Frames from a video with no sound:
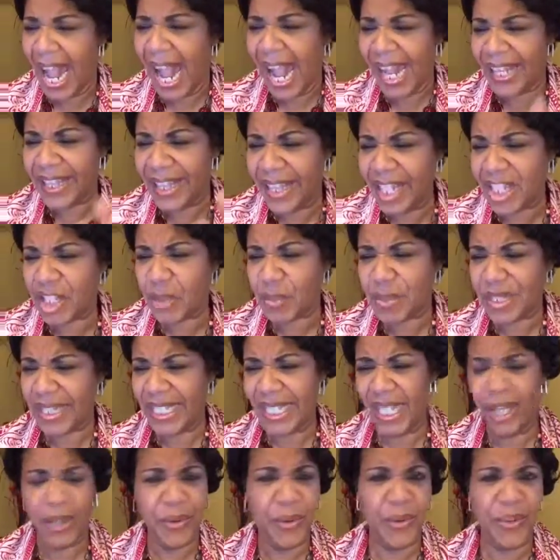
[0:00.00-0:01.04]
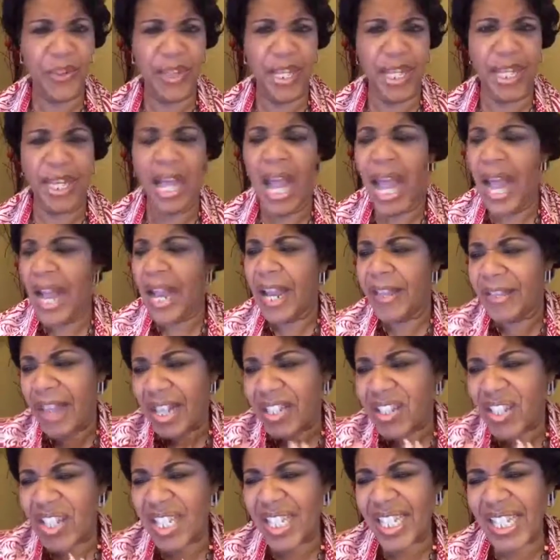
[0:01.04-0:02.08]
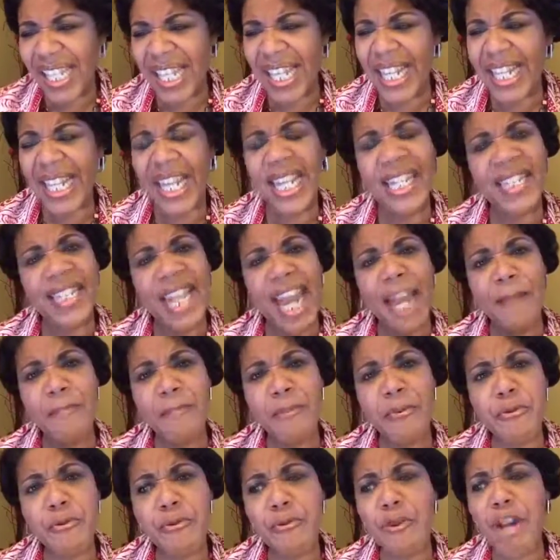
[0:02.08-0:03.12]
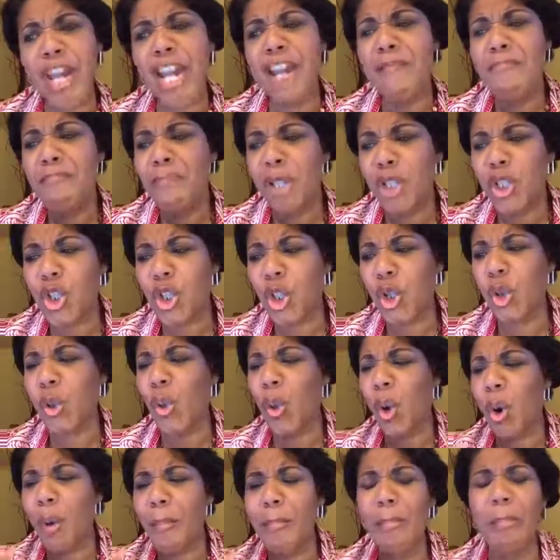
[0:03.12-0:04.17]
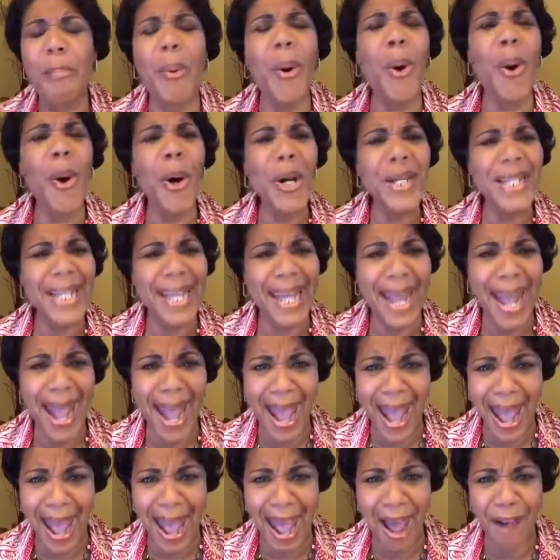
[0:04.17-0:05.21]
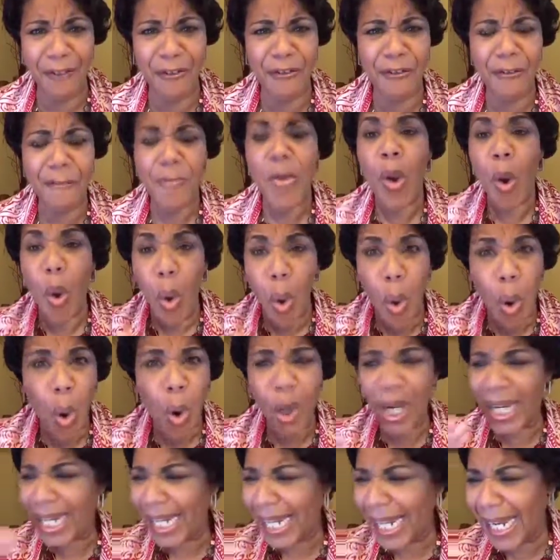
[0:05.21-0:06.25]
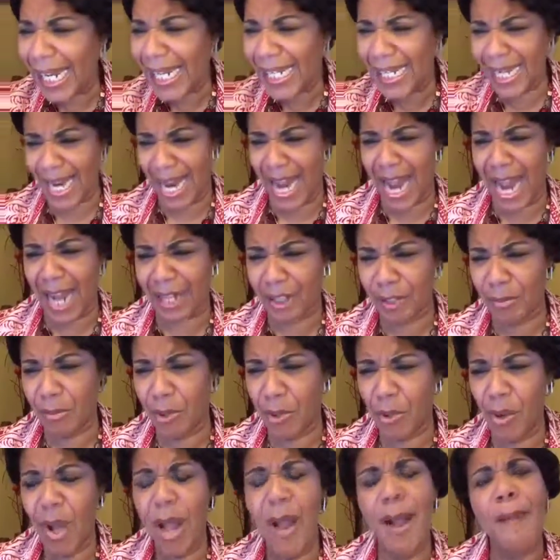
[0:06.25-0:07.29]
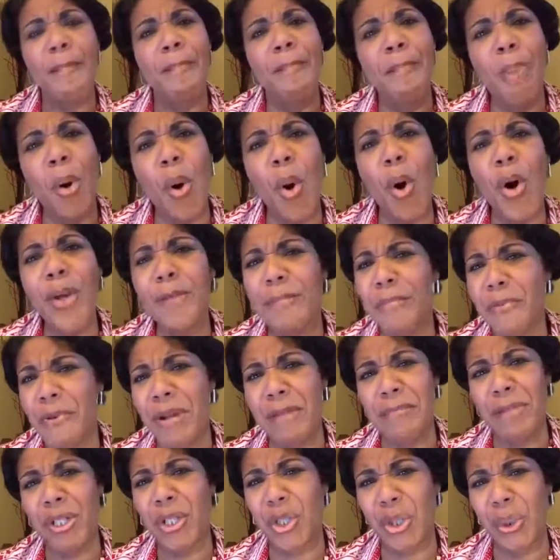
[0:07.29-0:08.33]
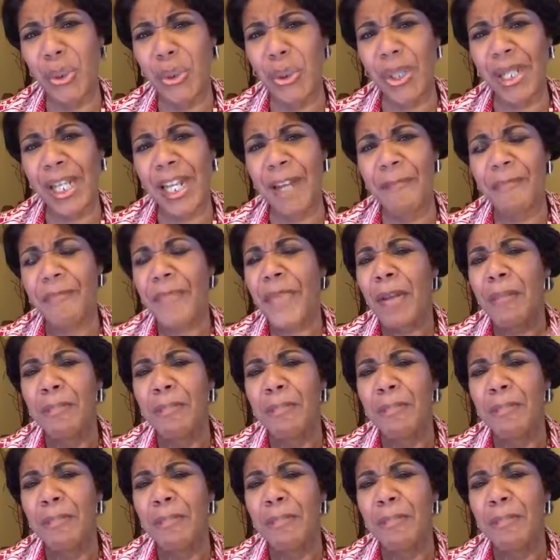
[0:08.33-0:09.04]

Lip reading: And this was the other thing, that slink is a premature born calf or any animal born prematurely.